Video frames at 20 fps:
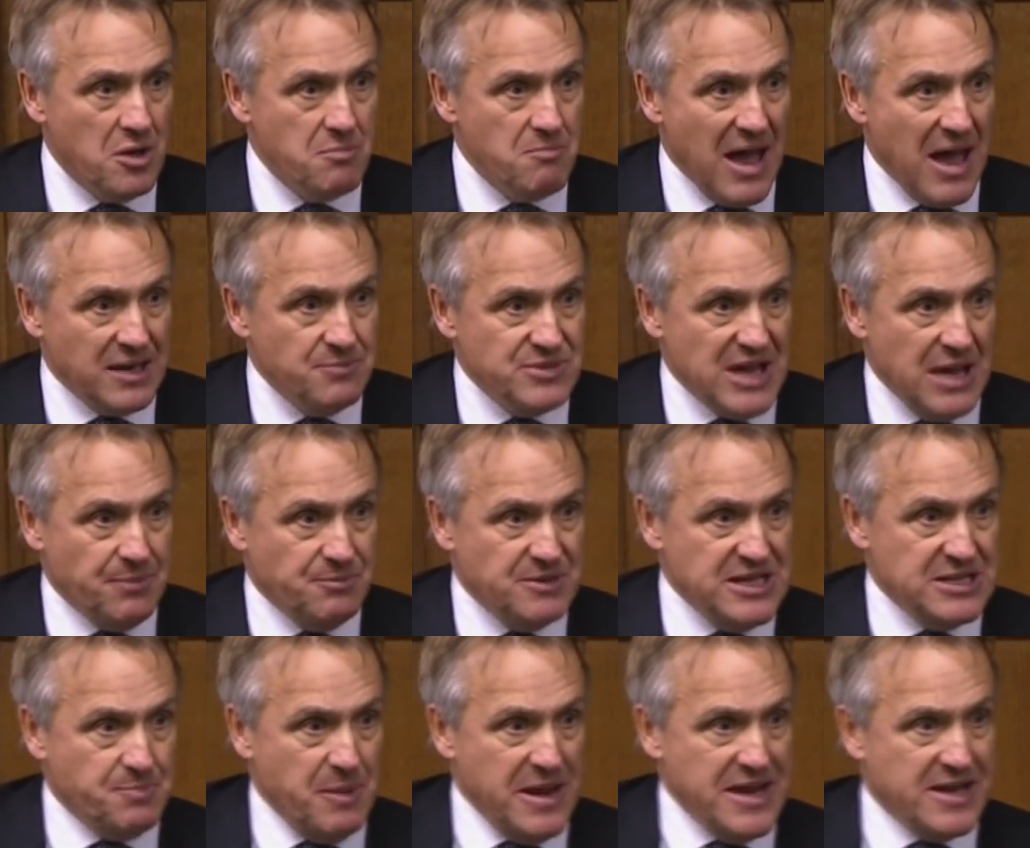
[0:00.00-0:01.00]
Madam
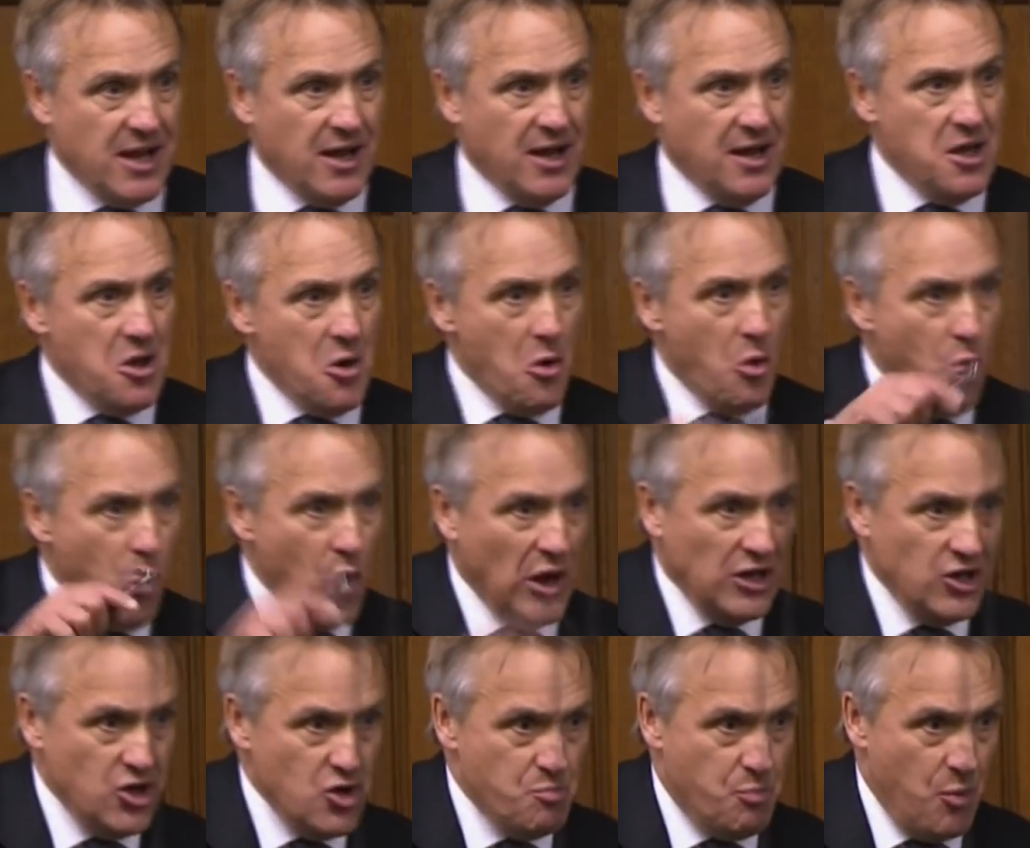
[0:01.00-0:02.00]
Deputy Speaker,
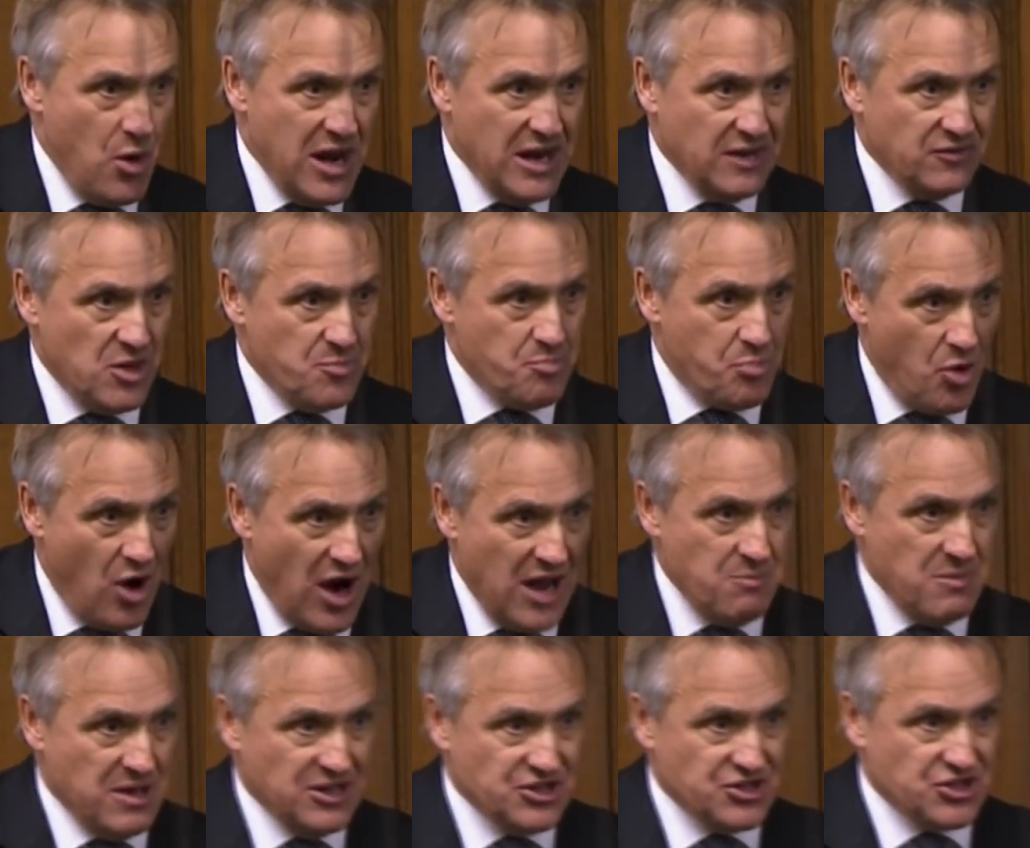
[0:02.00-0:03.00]
will you bring the
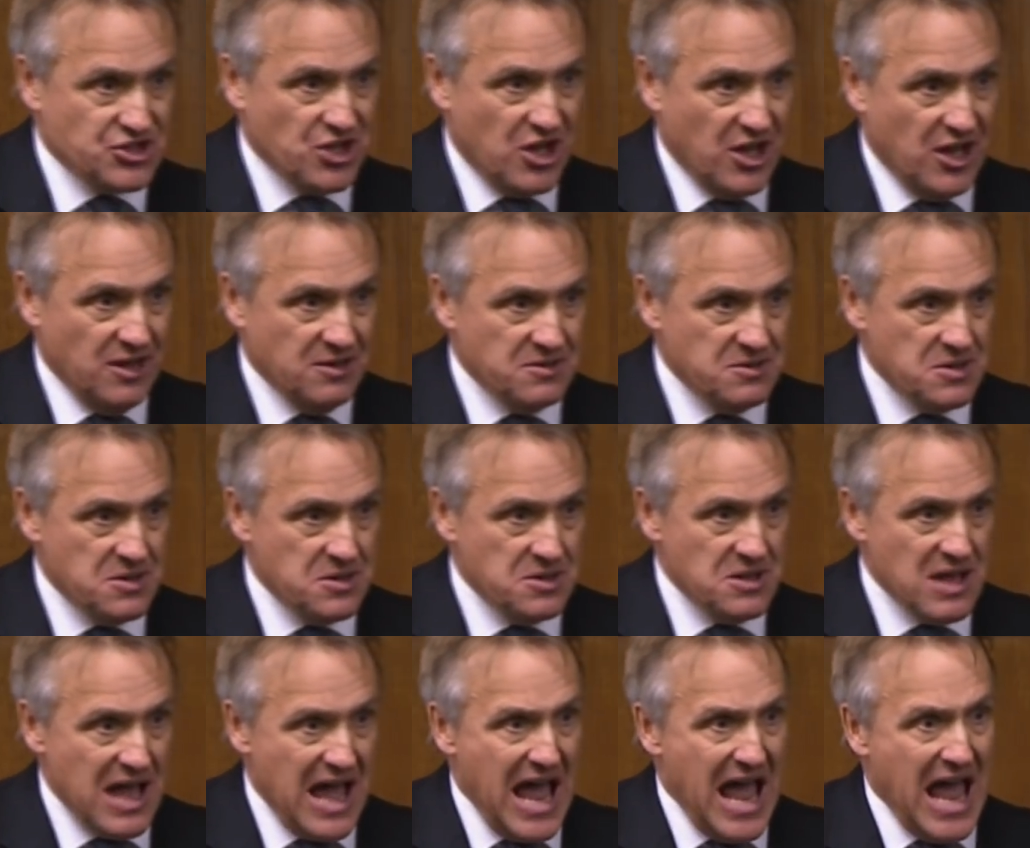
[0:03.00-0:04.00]
Prime Minister
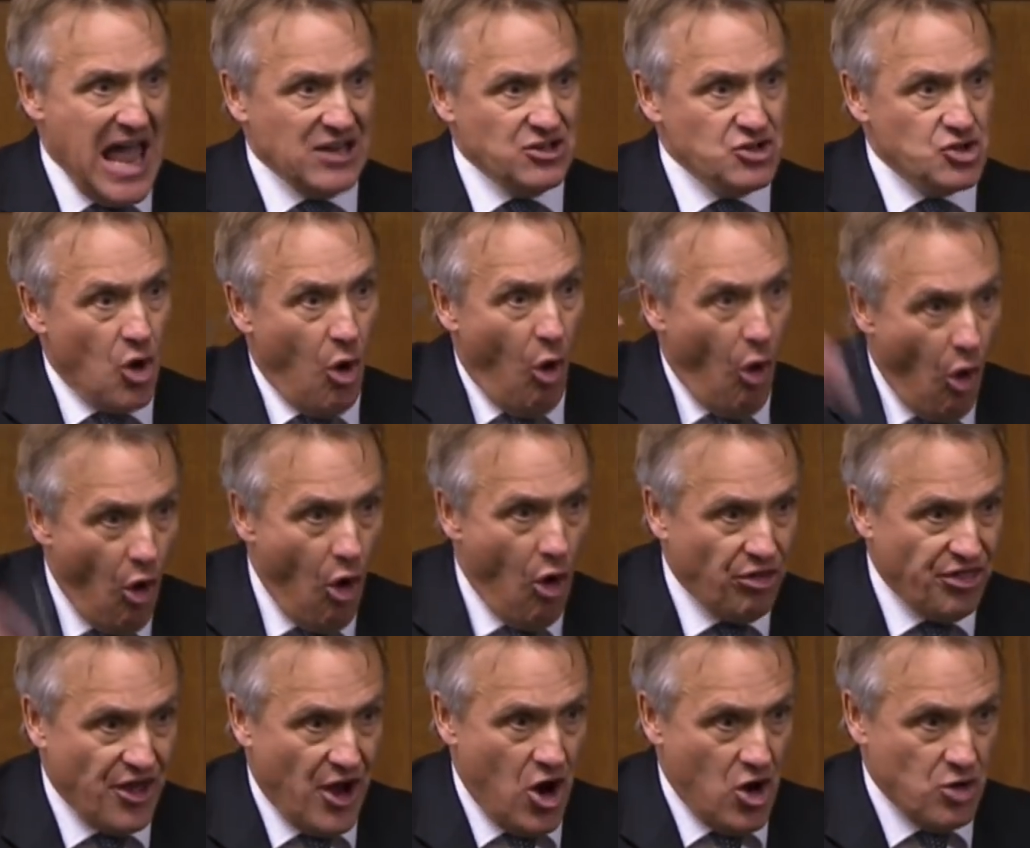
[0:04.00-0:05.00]
and
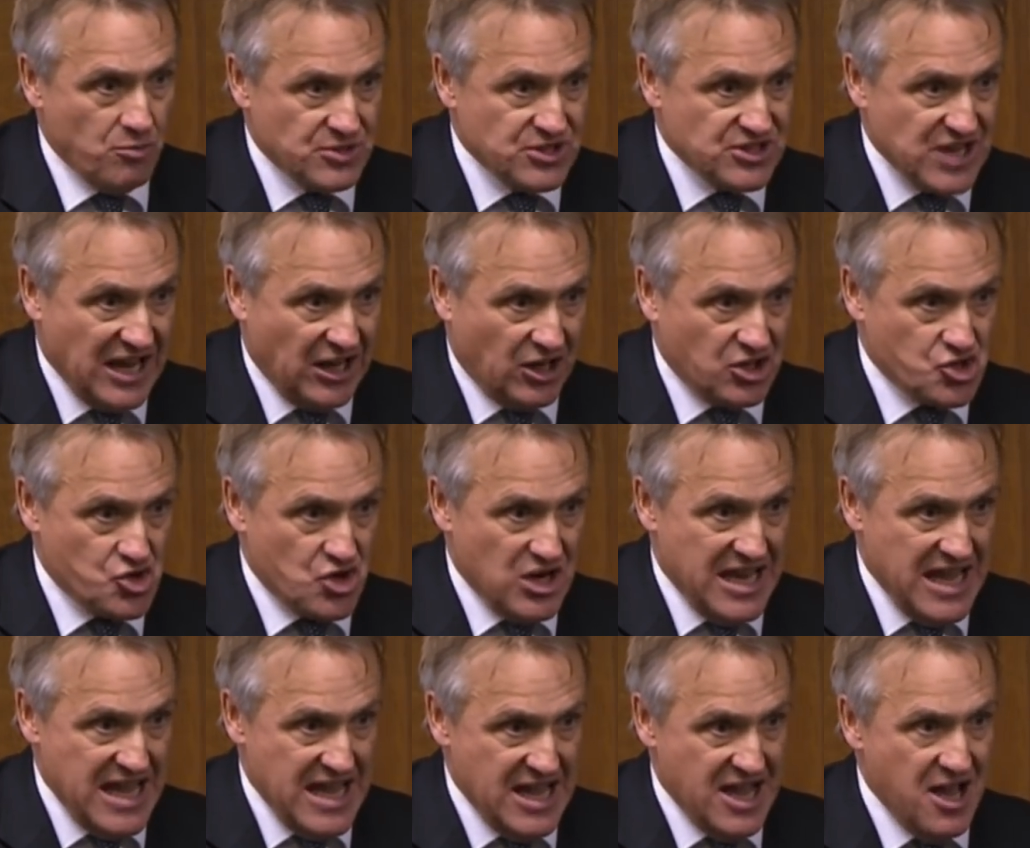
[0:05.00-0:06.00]
or the Home Secretary
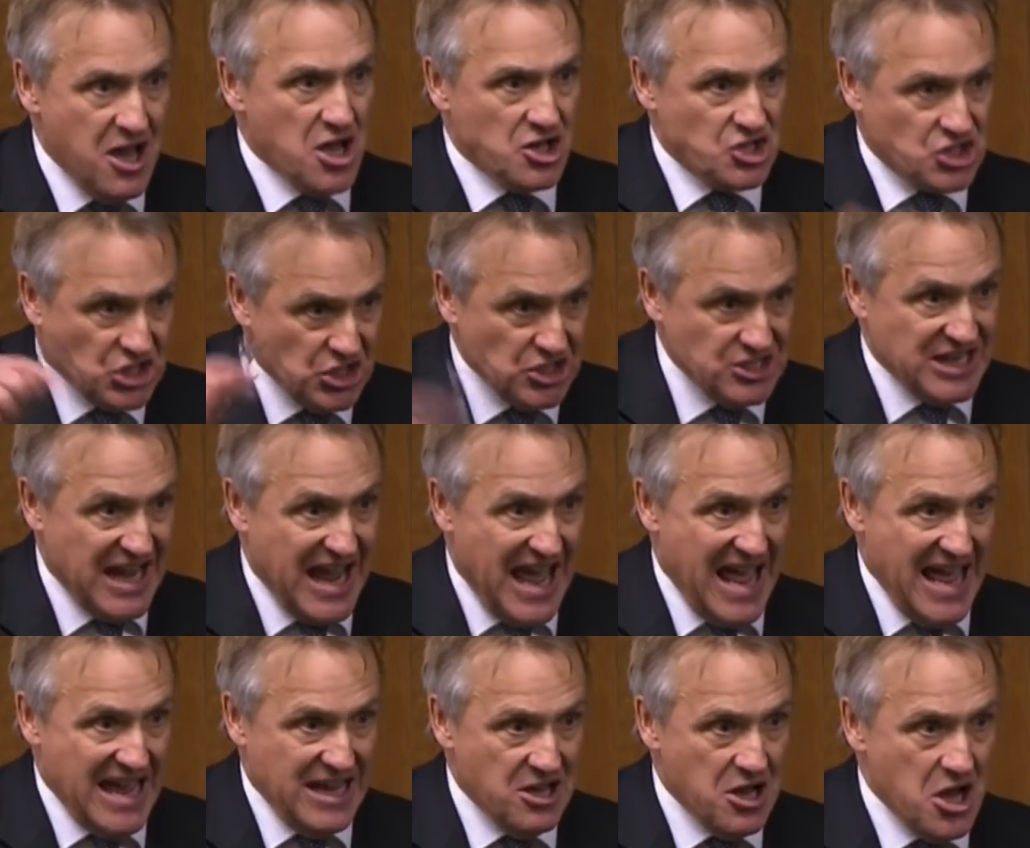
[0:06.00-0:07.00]
here
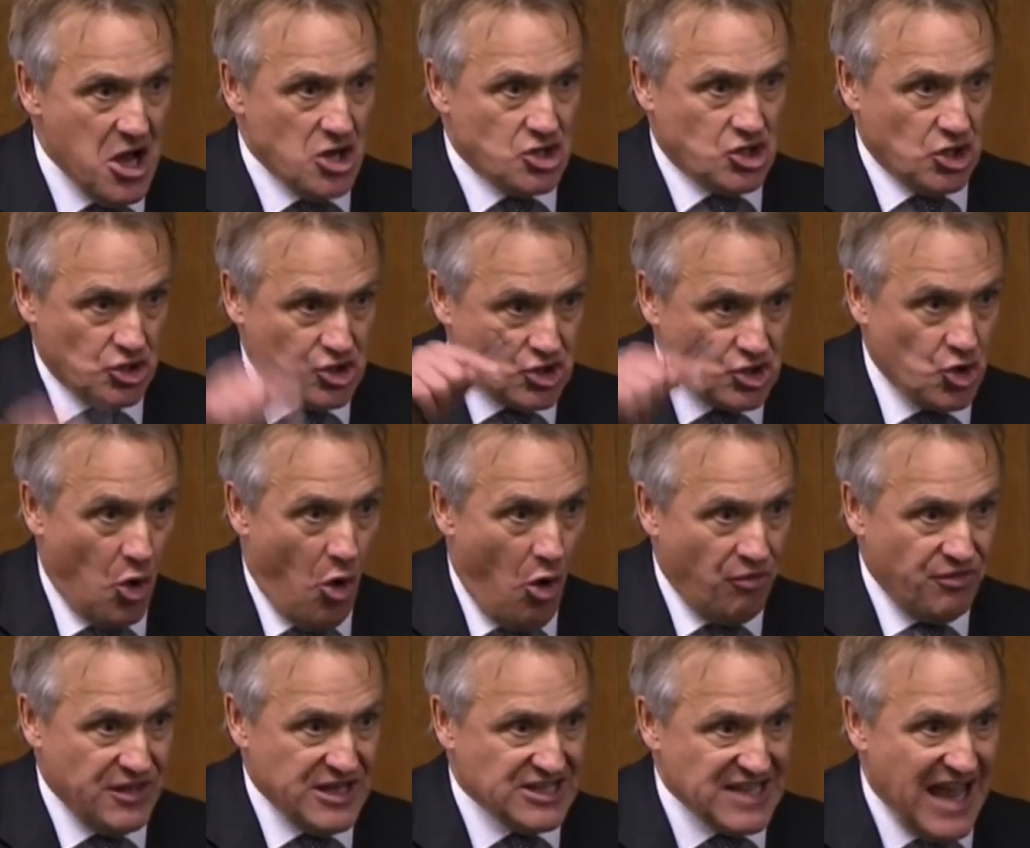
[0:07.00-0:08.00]
today to
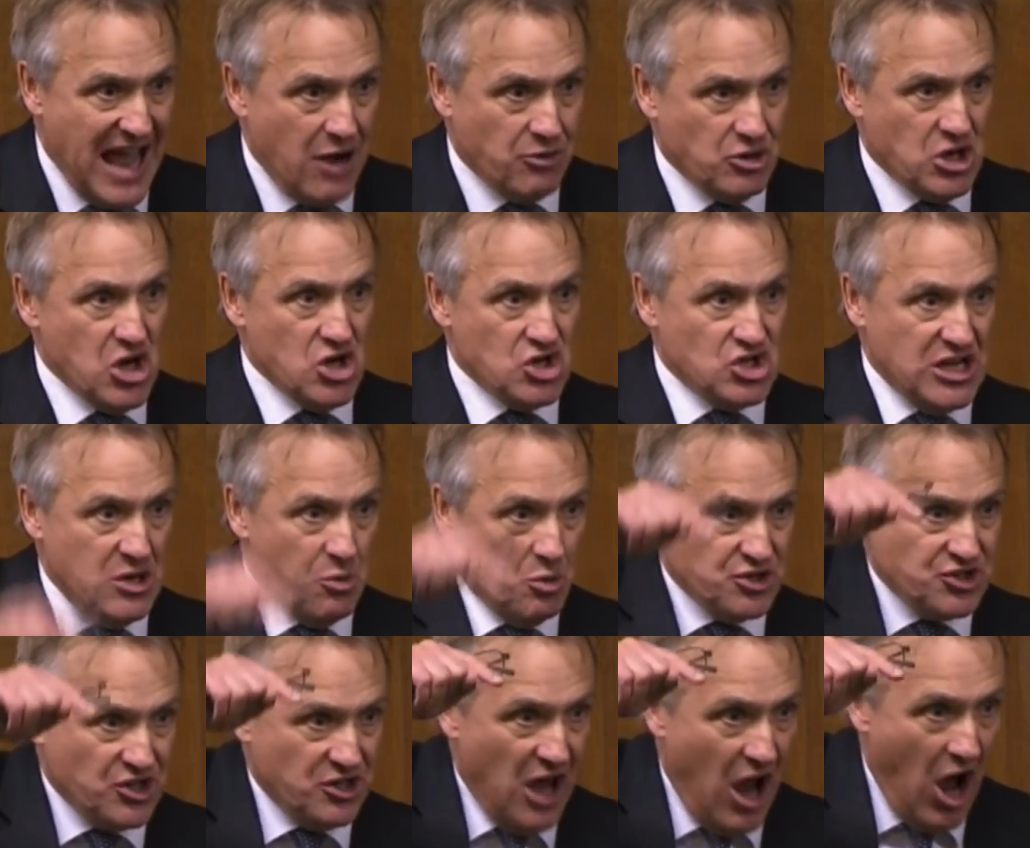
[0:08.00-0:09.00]
sort this out? She
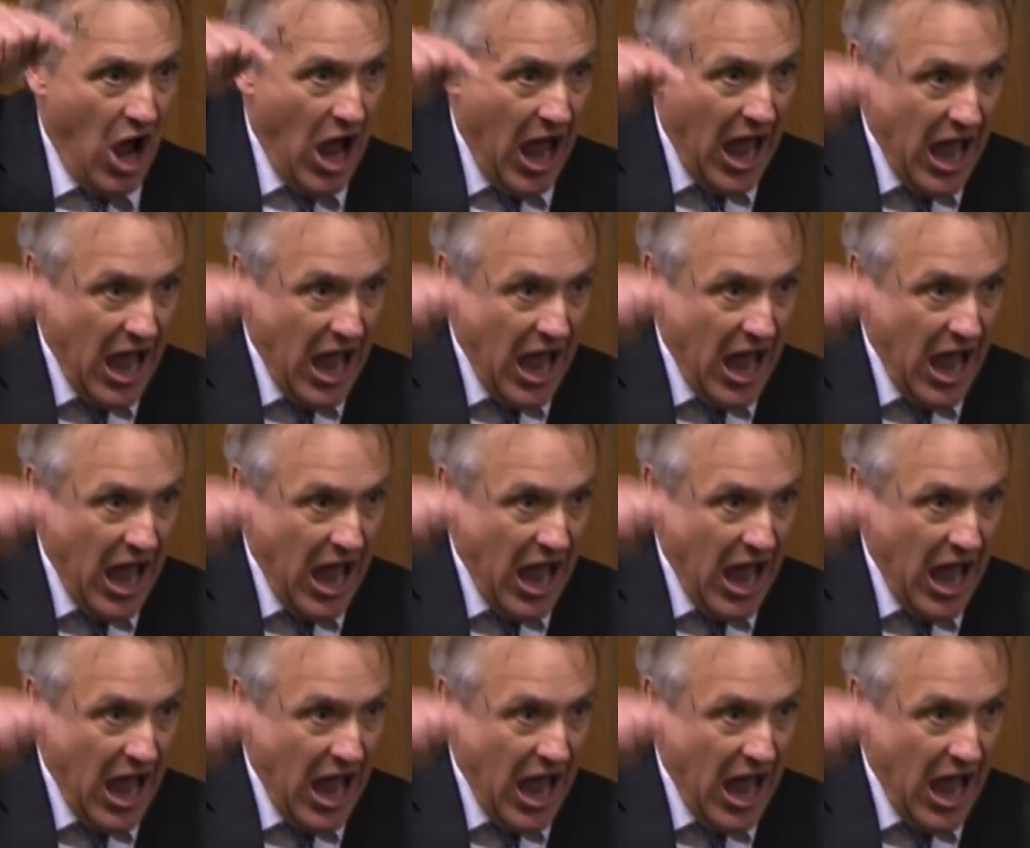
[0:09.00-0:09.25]
was an